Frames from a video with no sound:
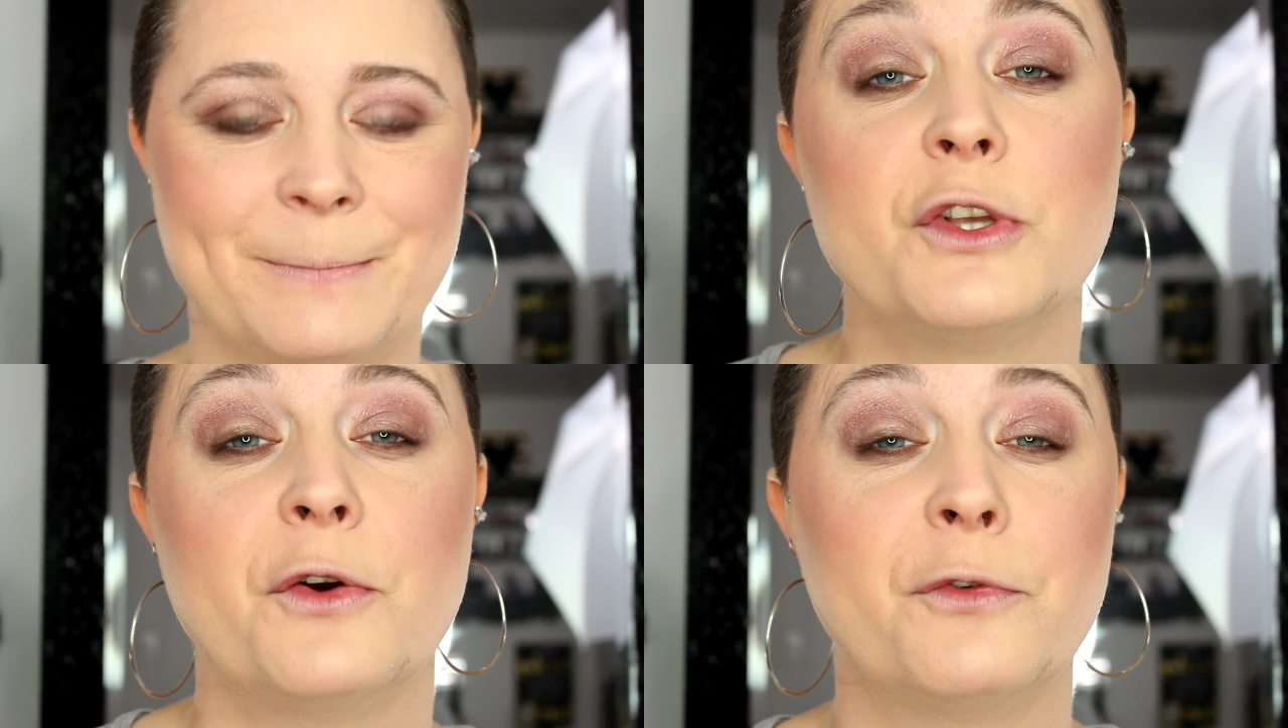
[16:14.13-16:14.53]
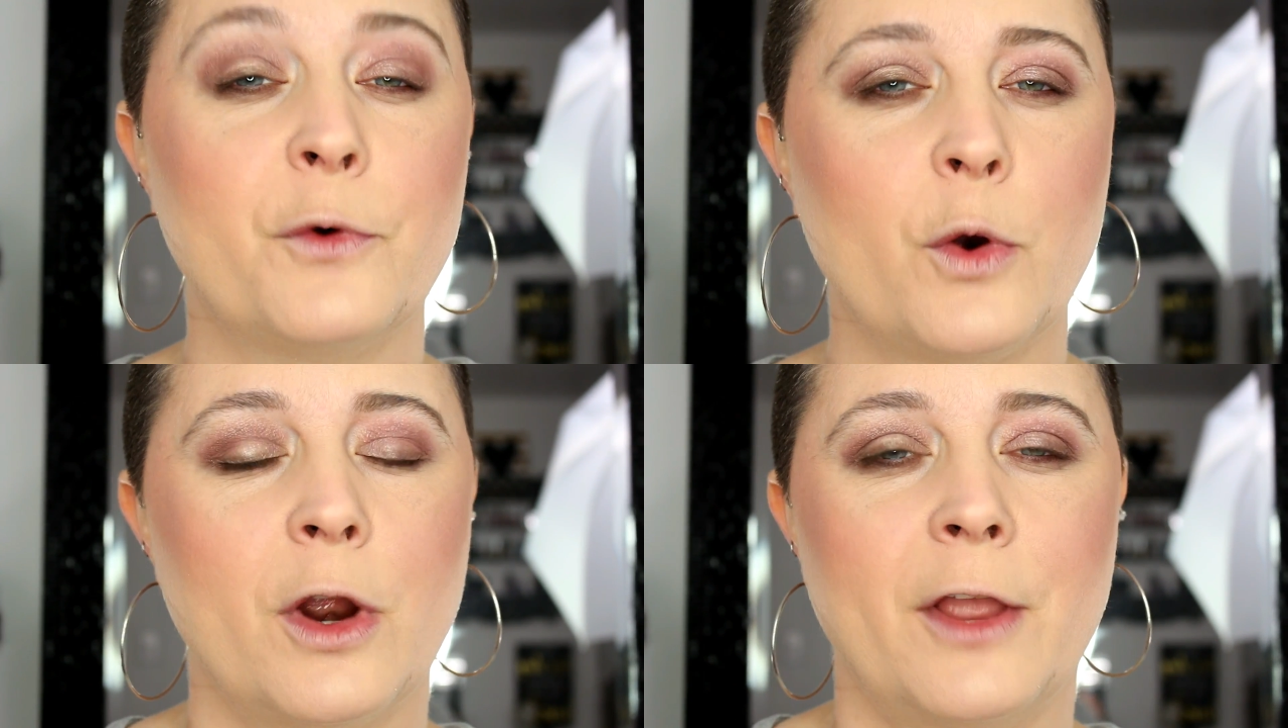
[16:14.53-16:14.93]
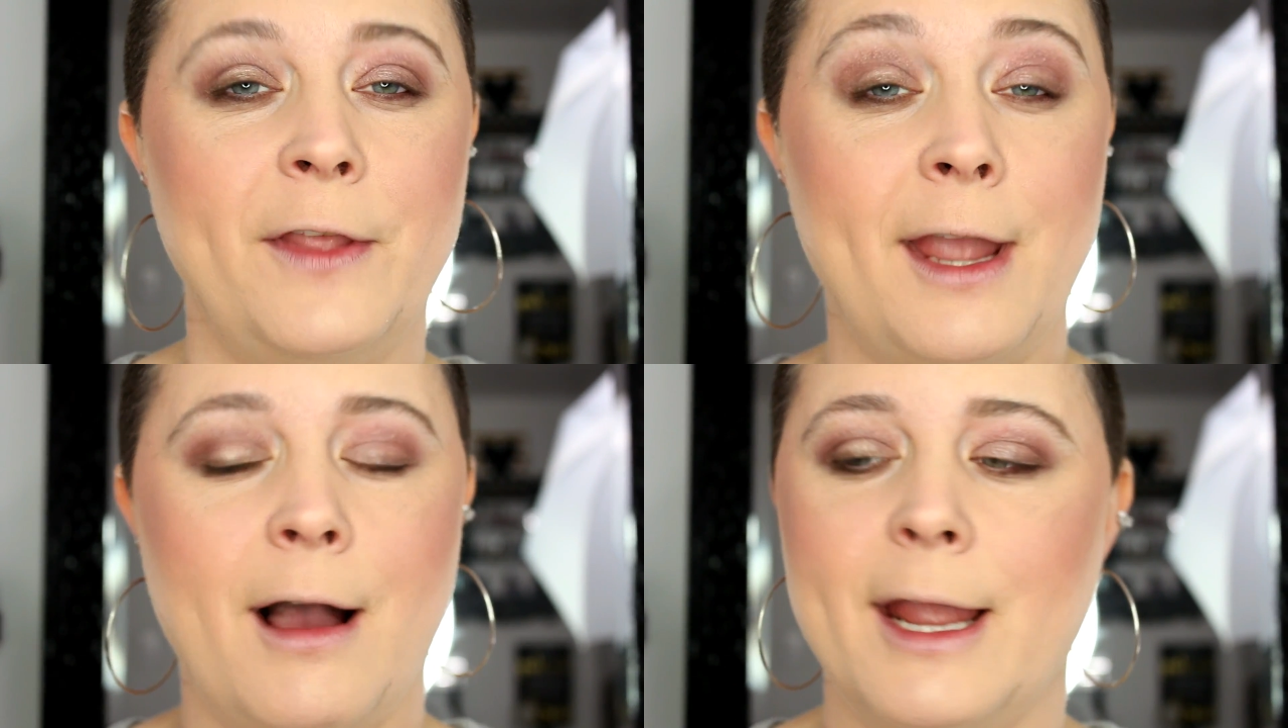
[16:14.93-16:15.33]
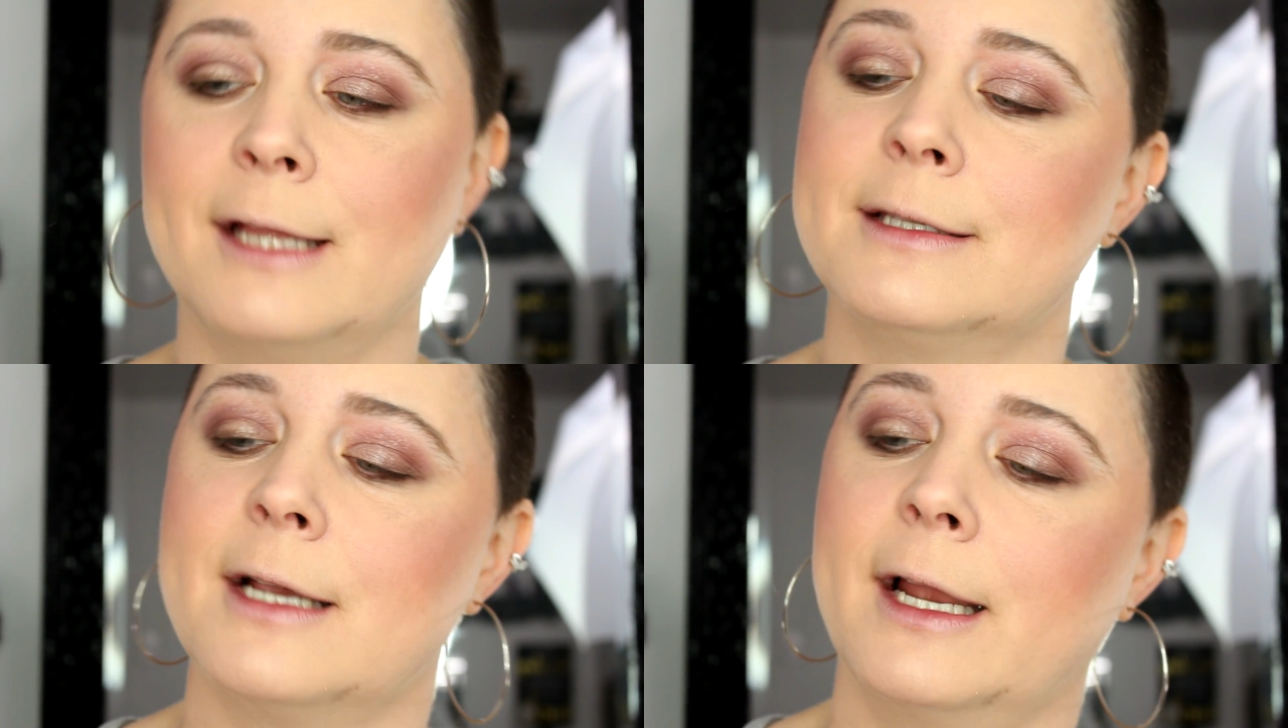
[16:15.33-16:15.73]
So for the
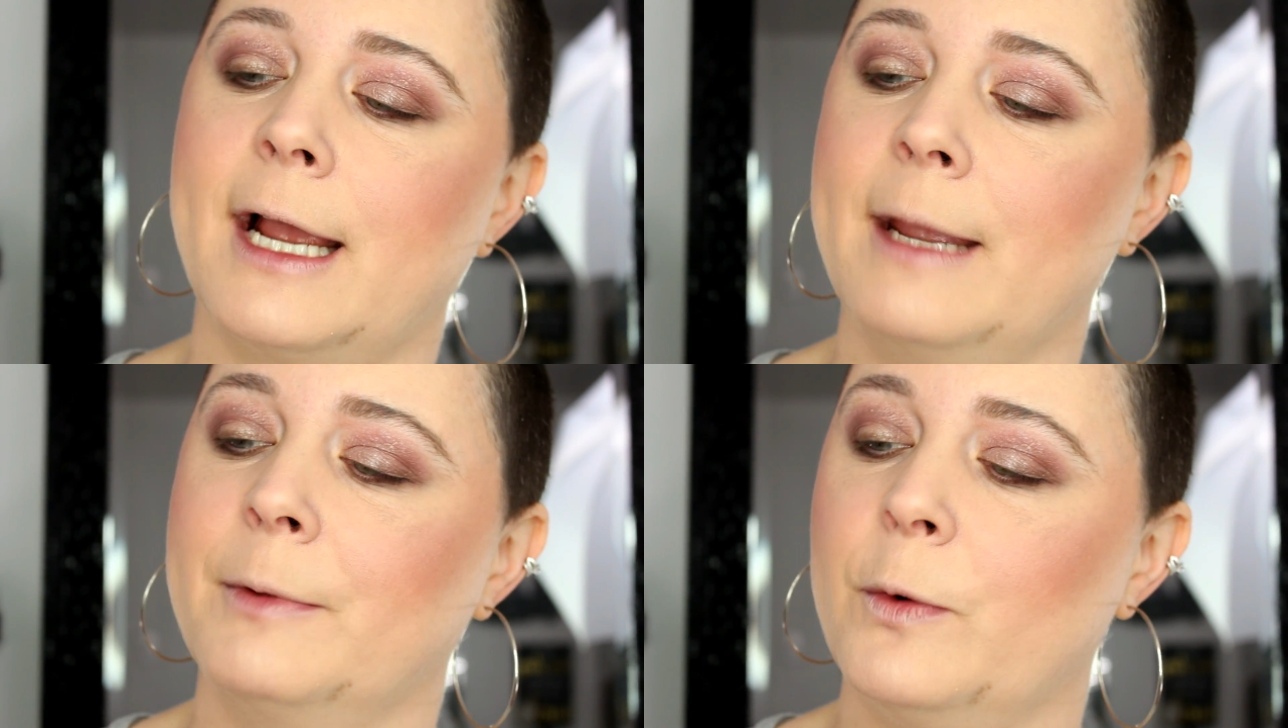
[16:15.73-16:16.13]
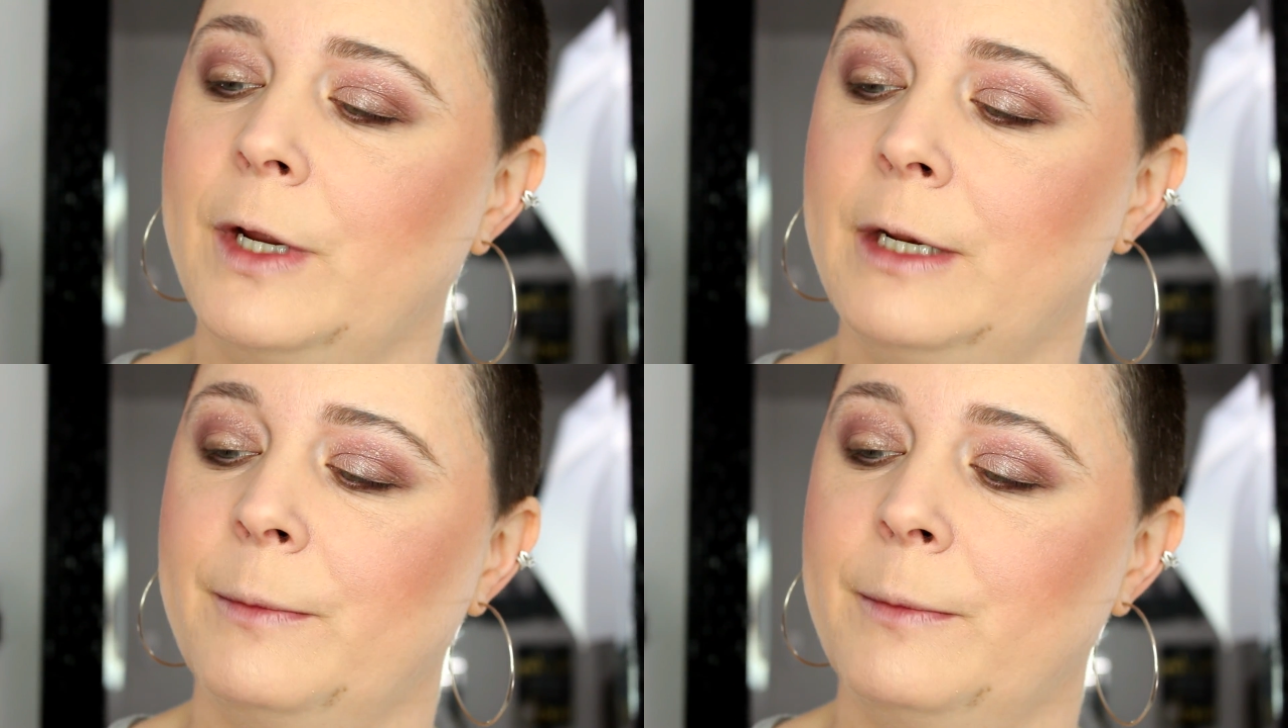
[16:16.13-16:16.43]
high-end side, I am going